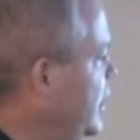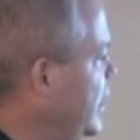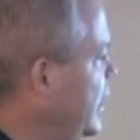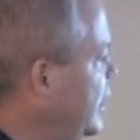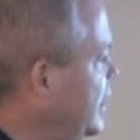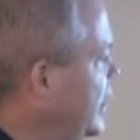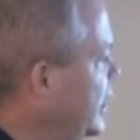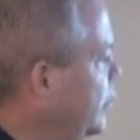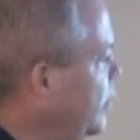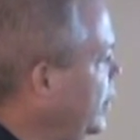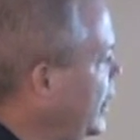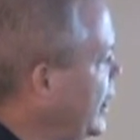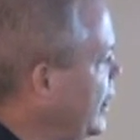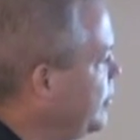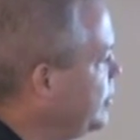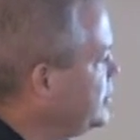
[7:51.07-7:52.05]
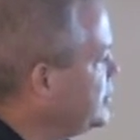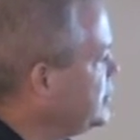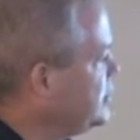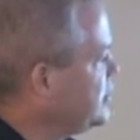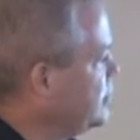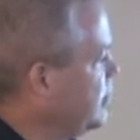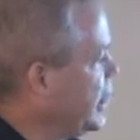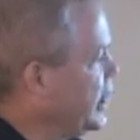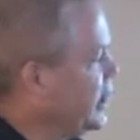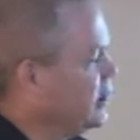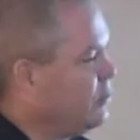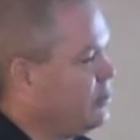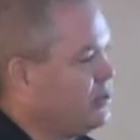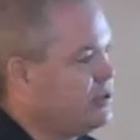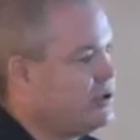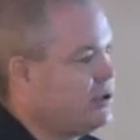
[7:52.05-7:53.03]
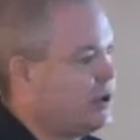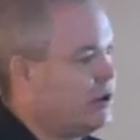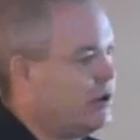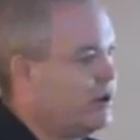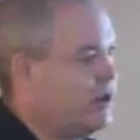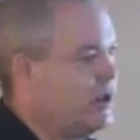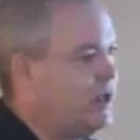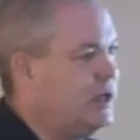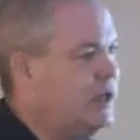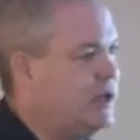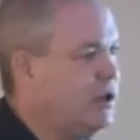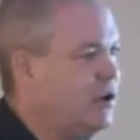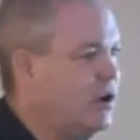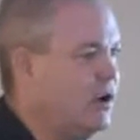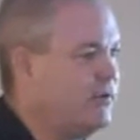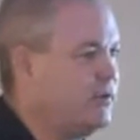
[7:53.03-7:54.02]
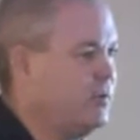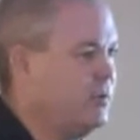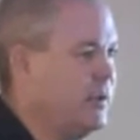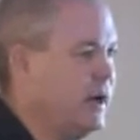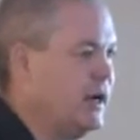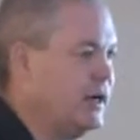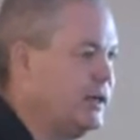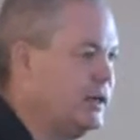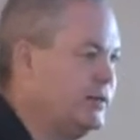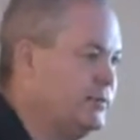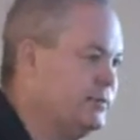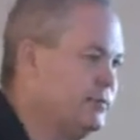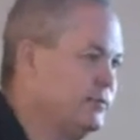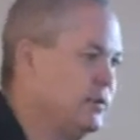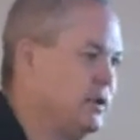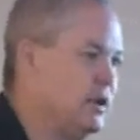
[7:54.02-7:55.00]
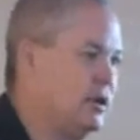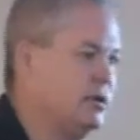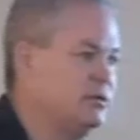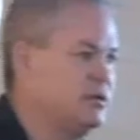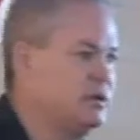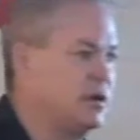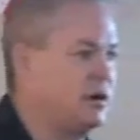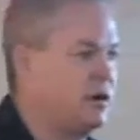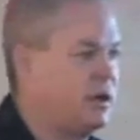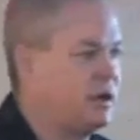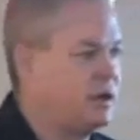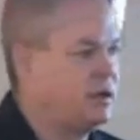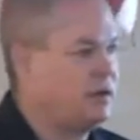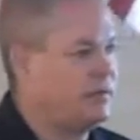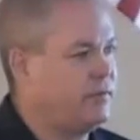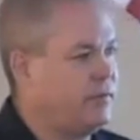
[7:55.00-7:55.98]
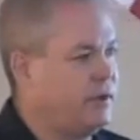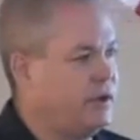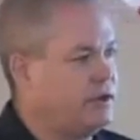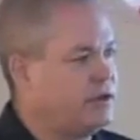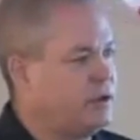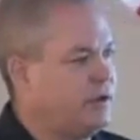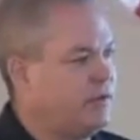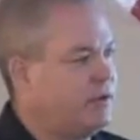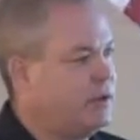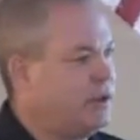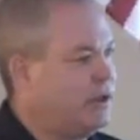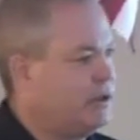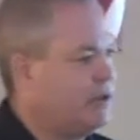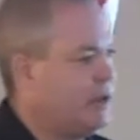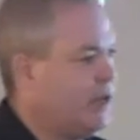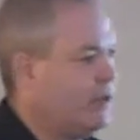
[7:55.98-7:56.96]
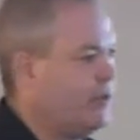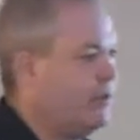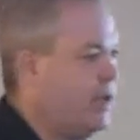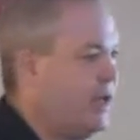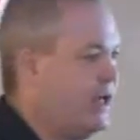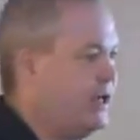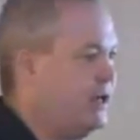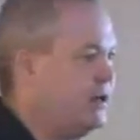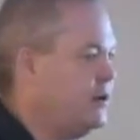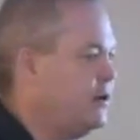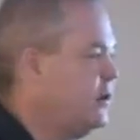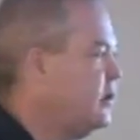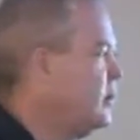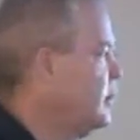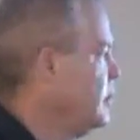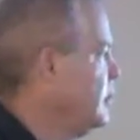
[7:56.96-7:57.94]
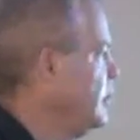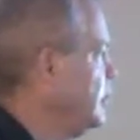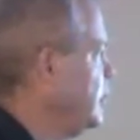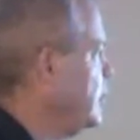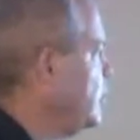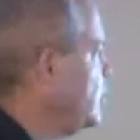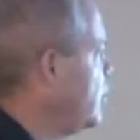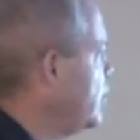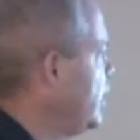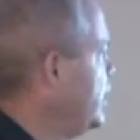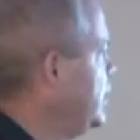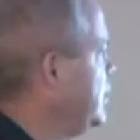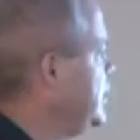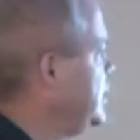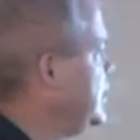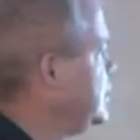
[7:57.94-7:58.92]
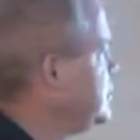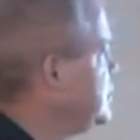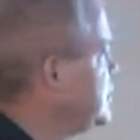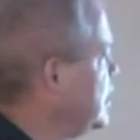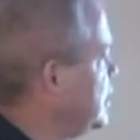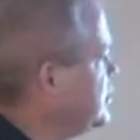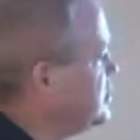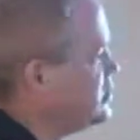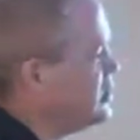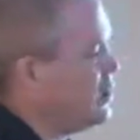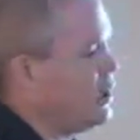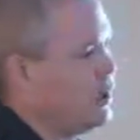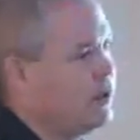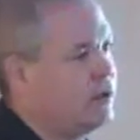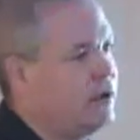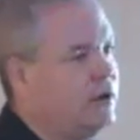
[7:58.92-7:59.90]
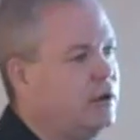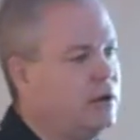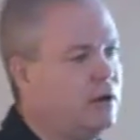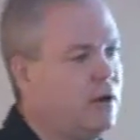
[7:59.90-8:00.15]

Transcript: And then what happens is the maggot will start eating off the body. It'll start eating the flesh and everything. Now the maggot or any of the insects aren't going to